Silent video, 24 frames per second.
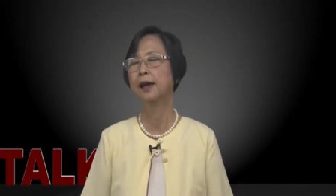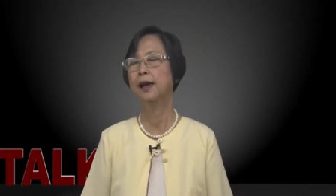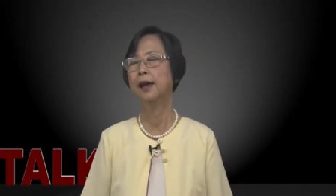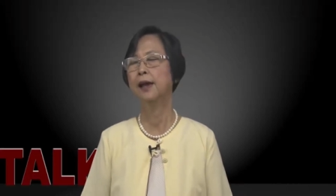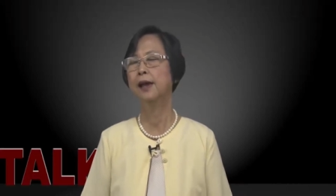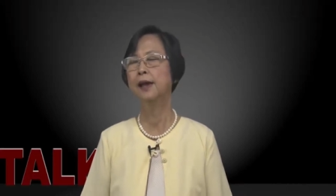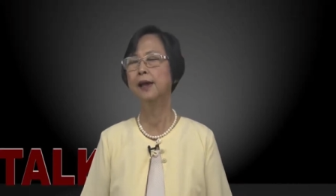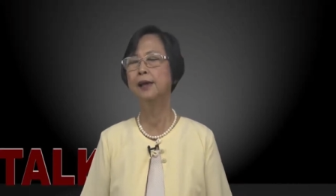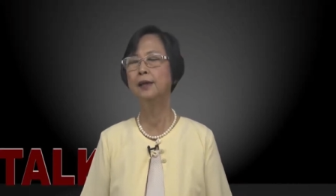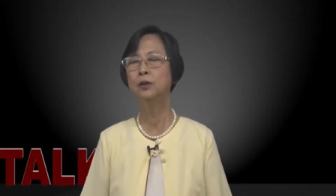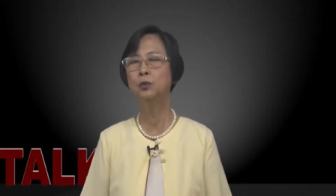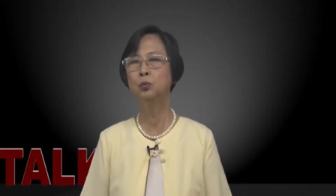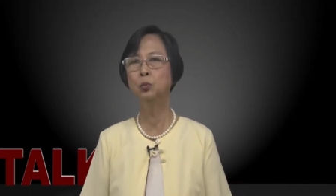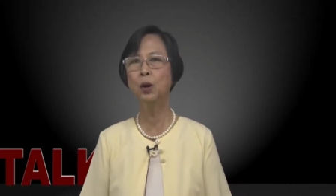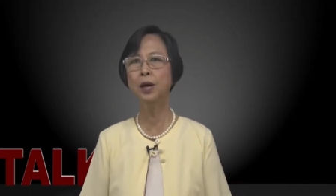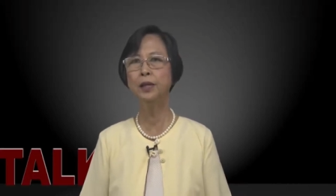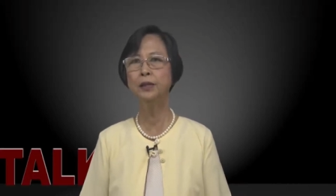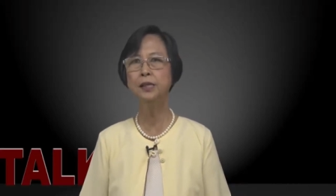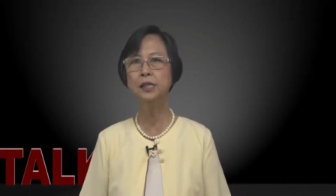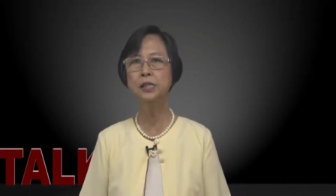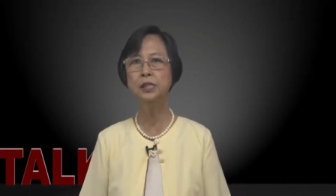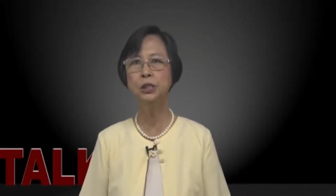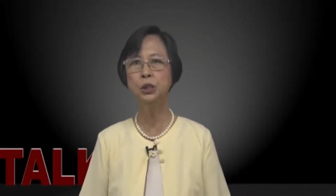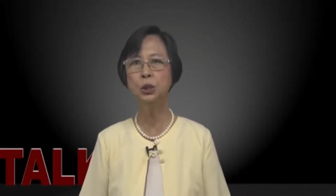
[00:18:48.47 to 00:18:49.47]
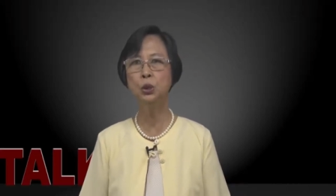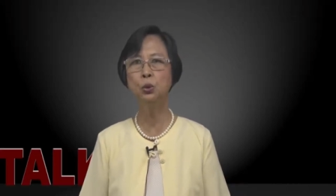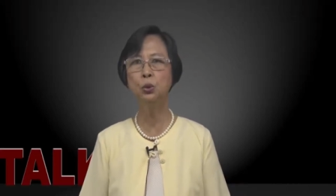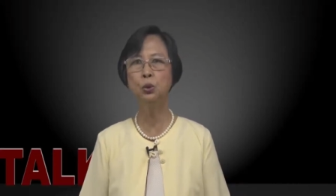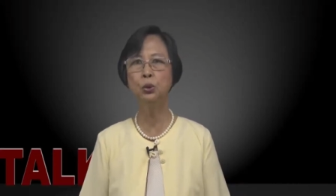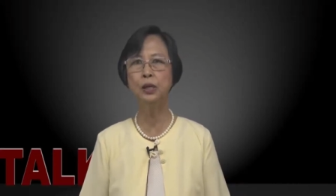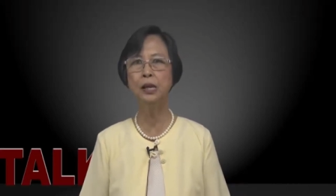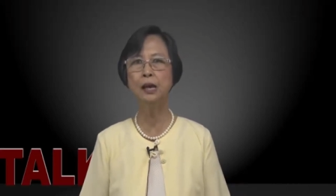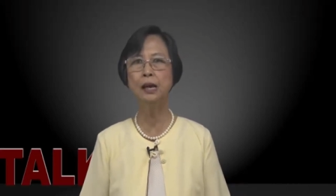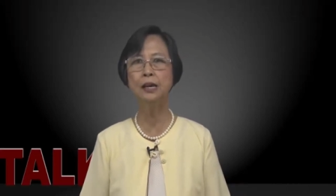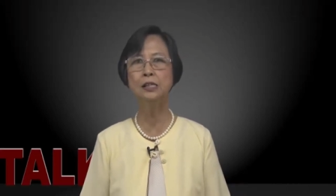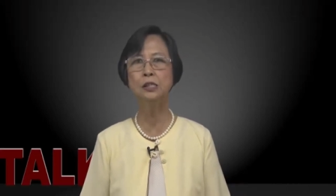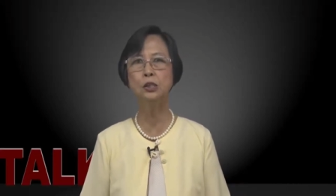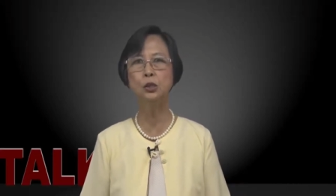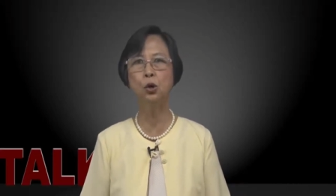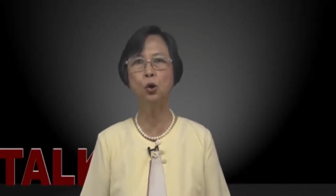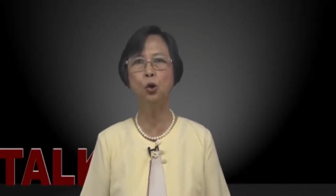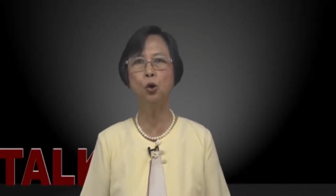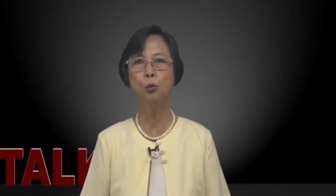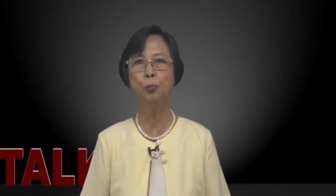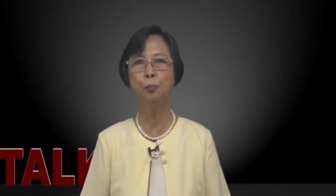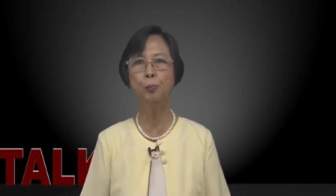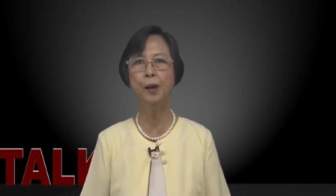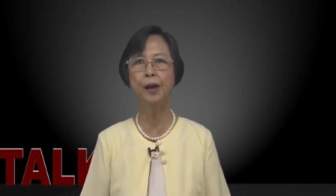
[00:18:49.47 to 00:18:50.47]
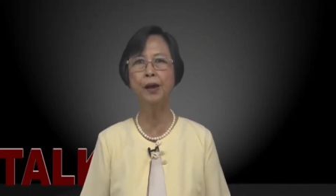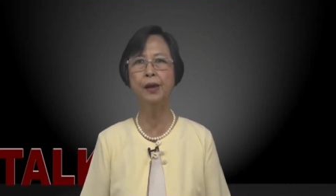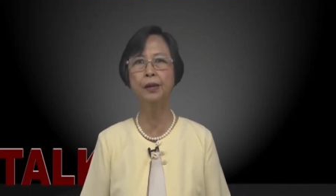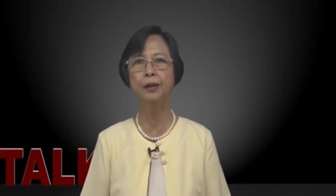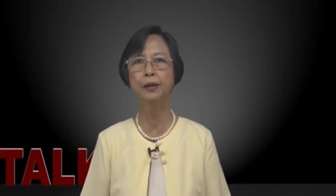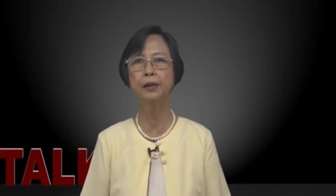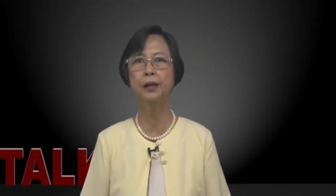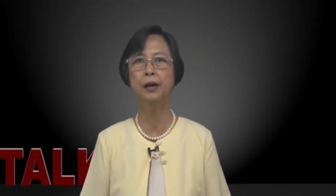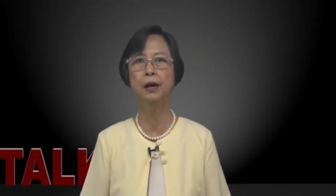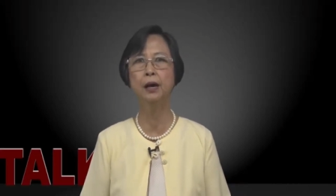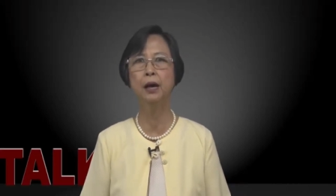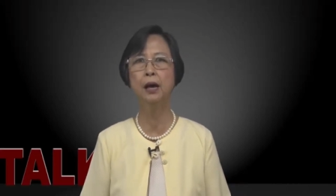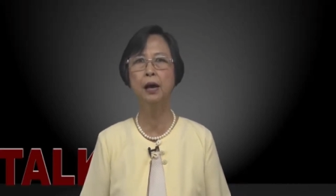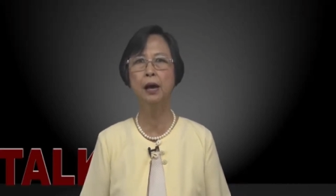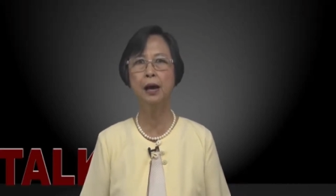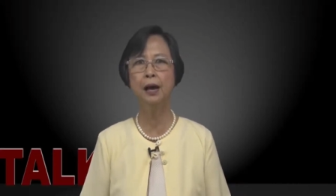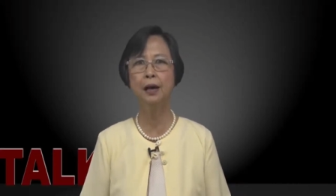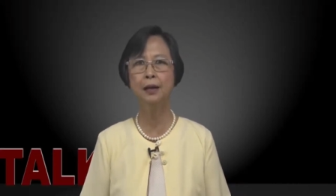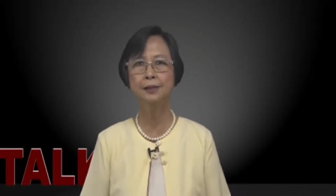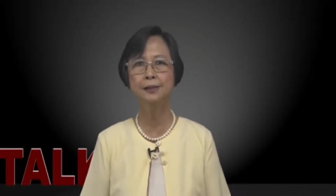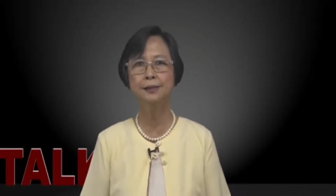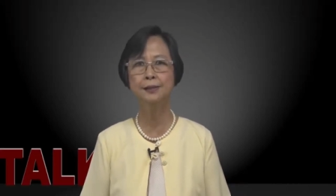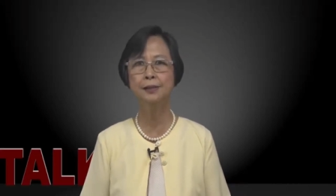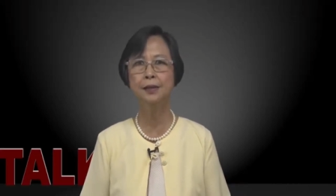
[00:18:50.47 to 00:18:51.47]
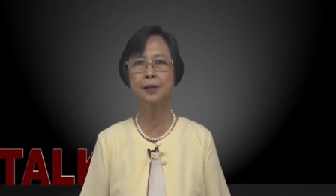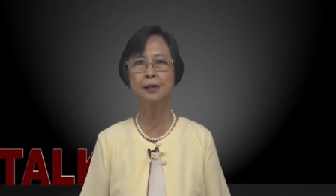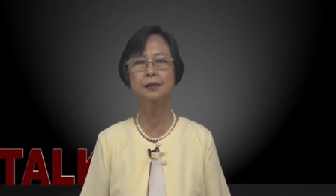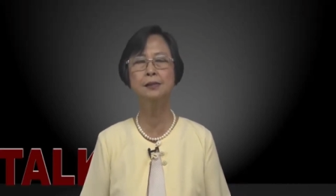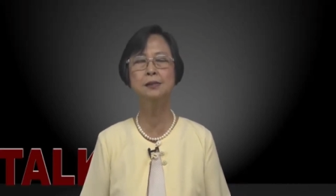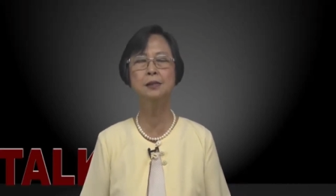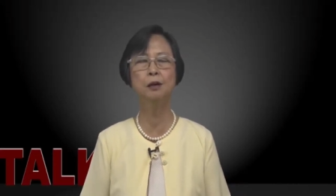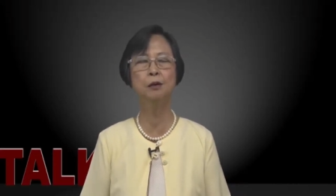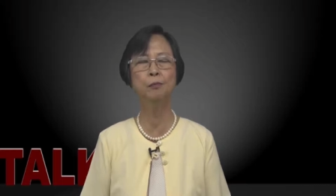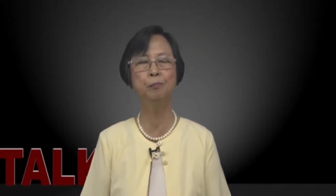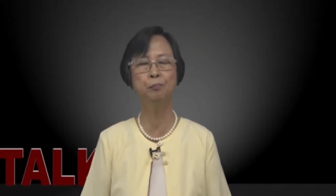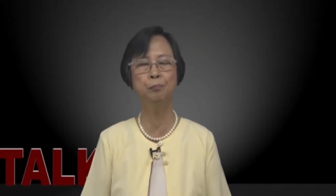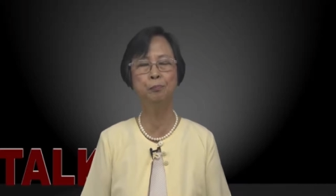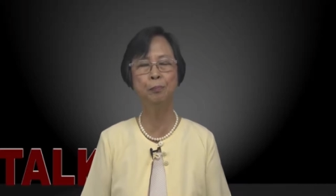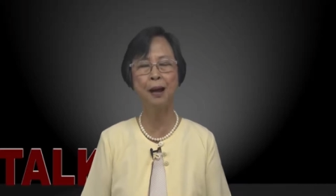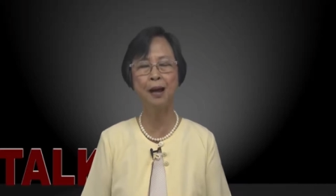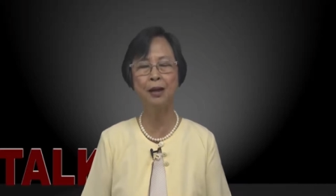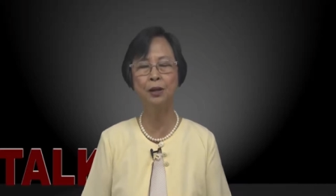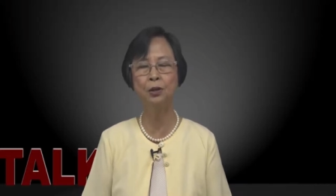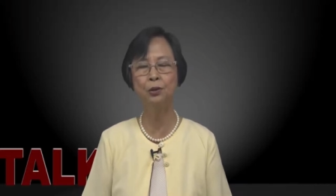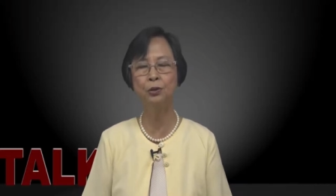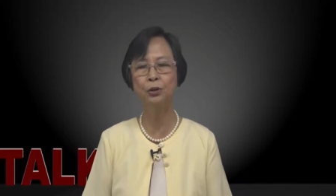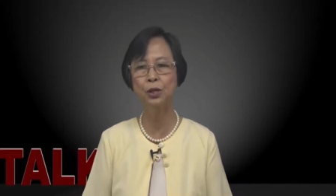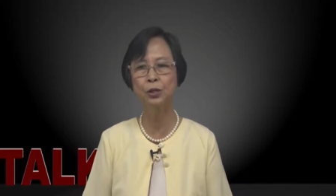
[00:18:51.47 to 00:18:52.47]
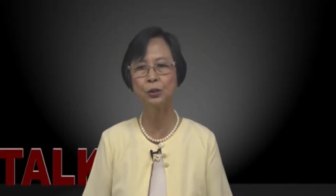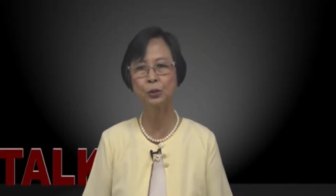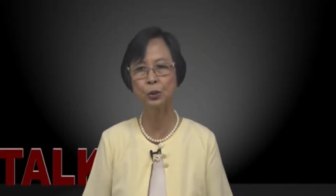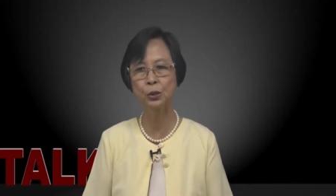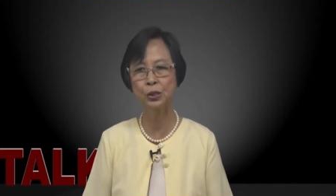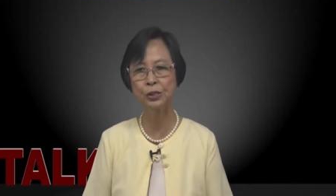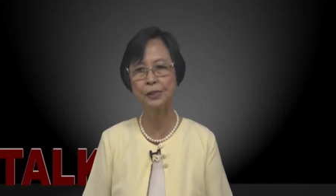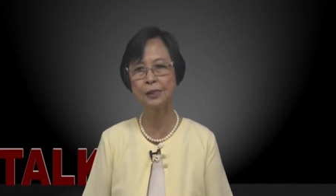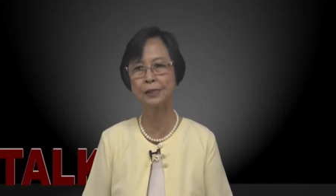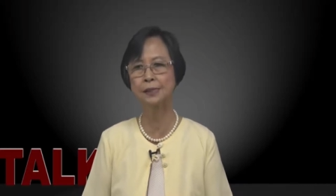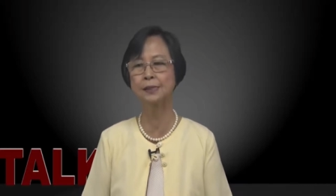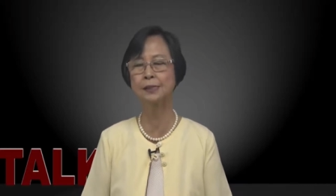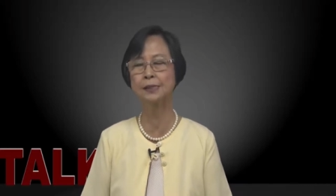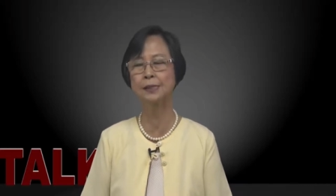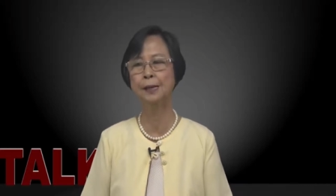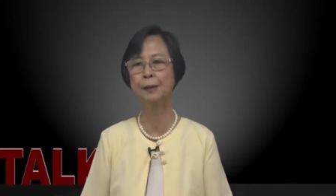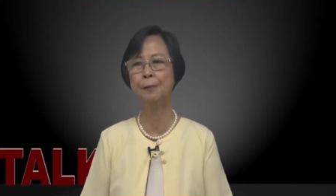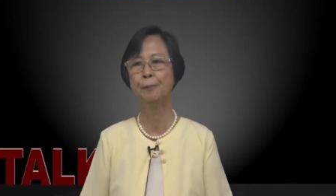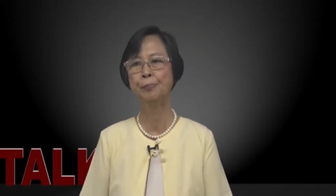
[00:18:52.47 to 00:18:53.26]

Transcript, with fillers: and what is known as open access of bioresources.